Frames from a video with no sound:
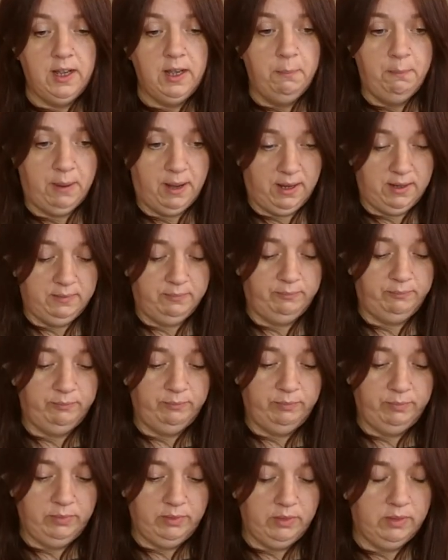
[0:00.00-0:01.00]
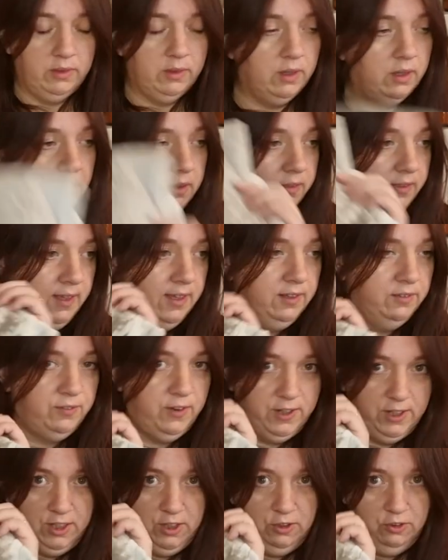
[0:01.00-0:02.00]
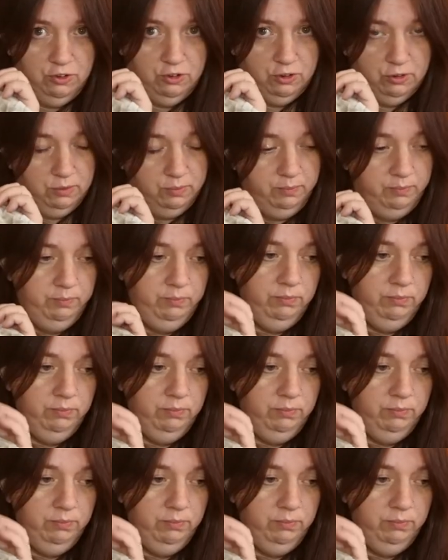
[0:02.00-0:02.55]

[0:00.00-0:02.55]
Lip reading: But these very neutral